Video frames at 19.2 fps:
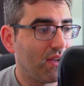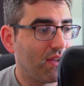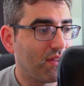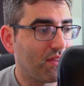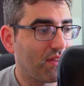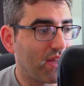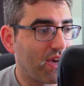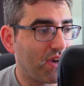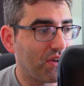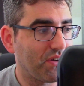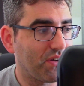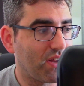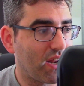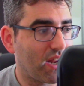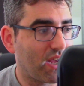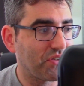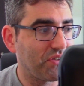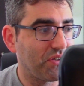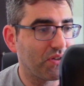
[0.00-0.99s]
that you're
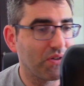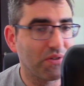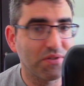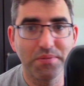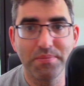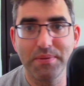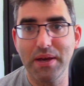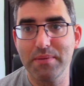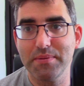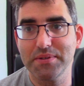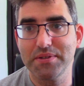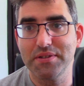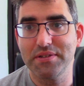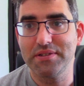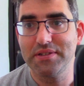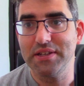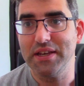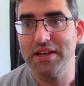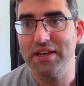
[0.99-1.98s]
not actually going to be able to
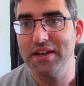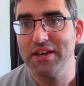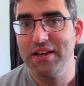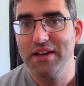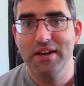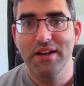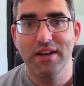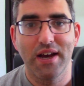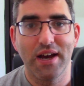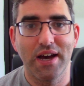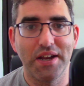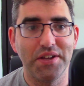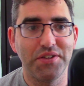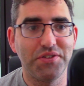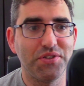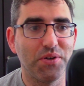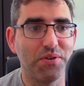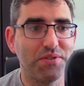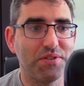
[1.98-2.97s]
see, and
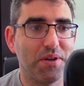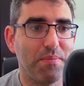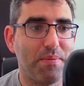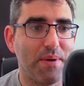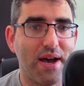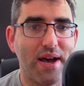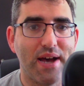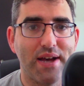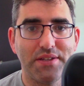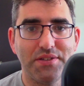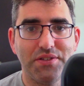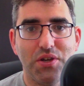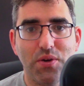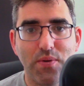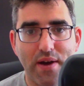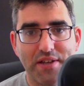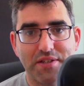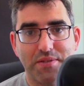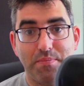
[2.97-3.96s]
it shows up as
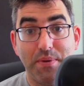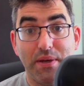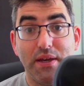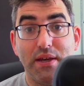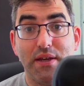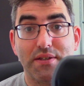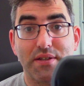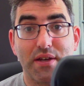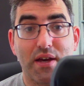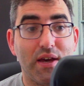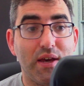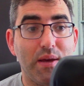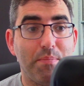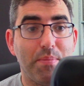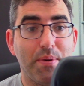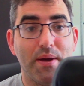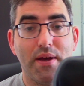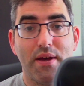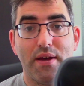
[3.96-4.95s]
USB
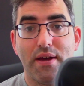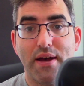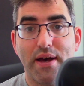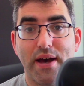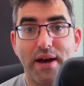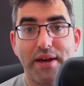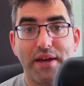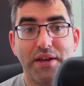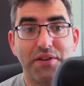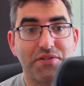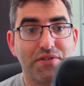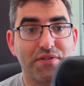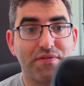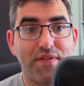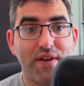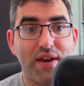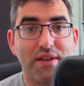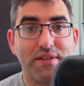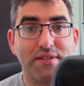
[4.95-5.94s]
type
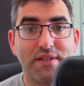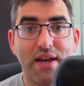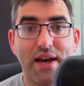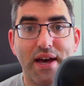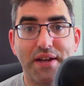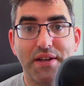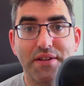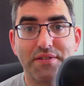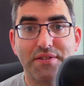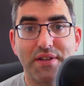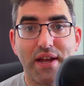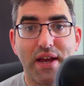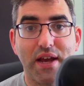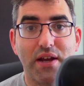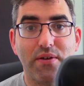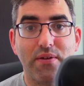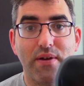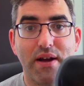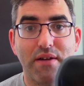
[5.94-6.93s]
interface, and it's now
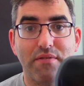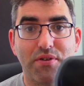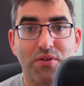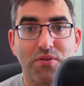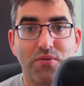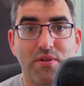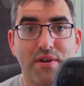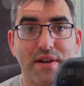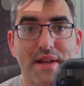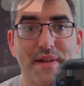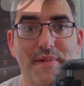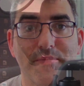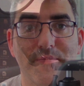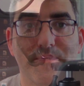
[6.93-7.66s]
recording.